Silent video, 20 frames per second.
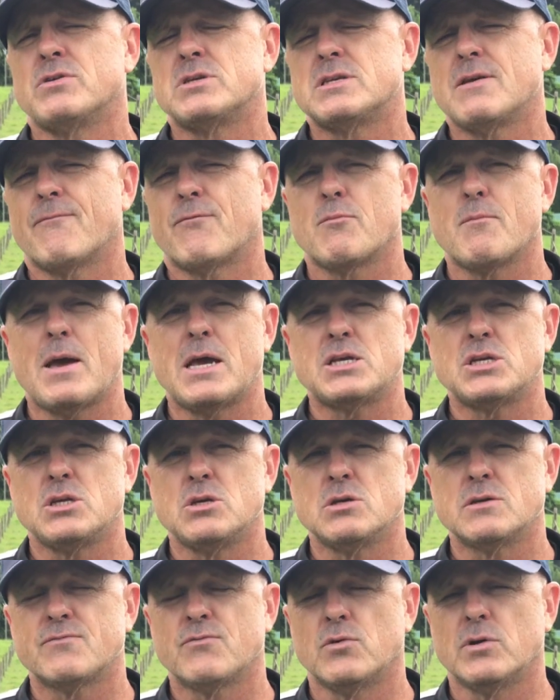this information
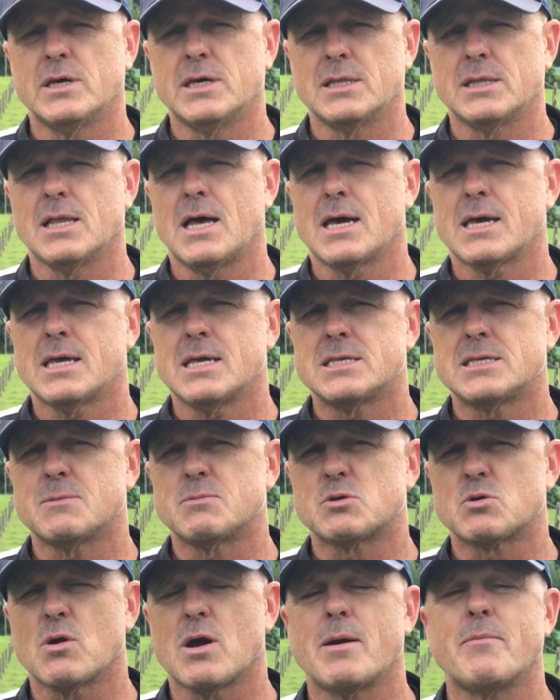useful, hit like, hit
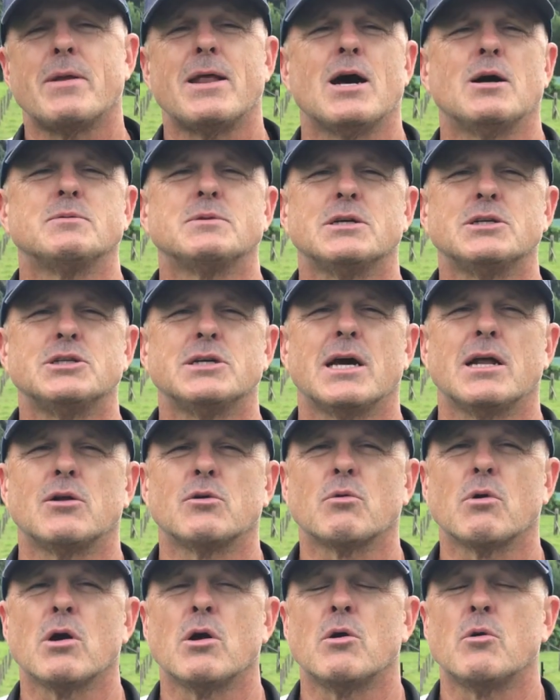subscribe. It helps our channel
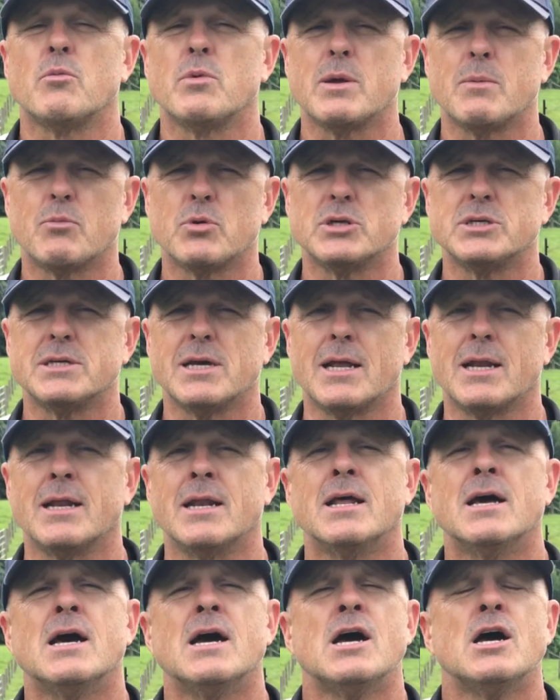grow and we appreciate it.
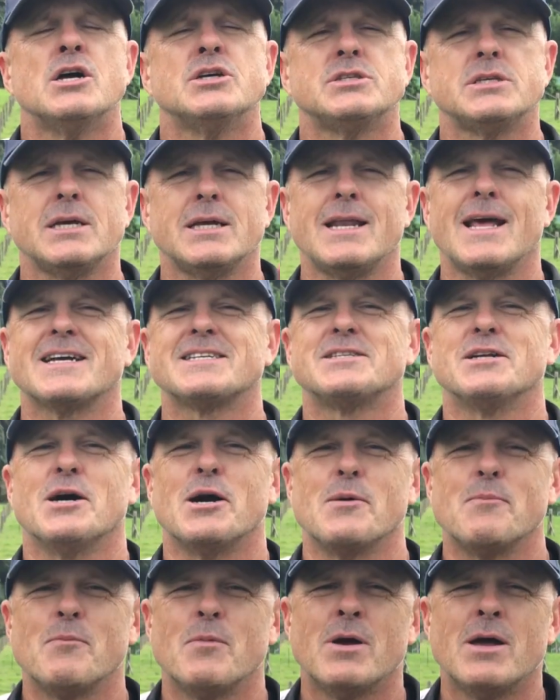See you next
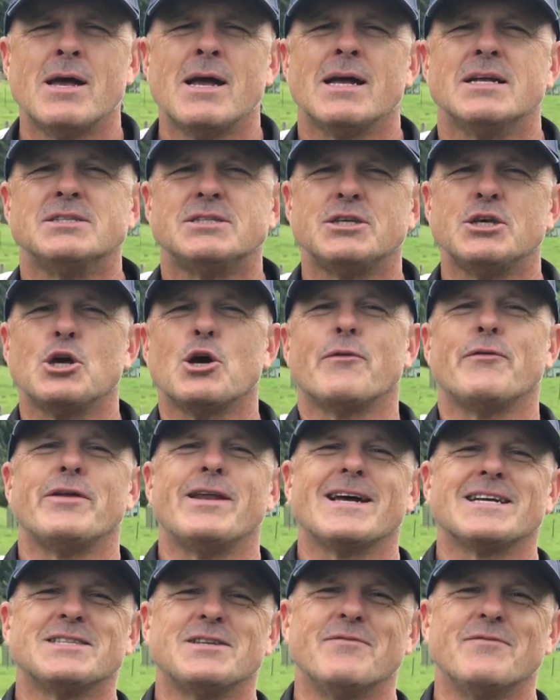time, and see you on the next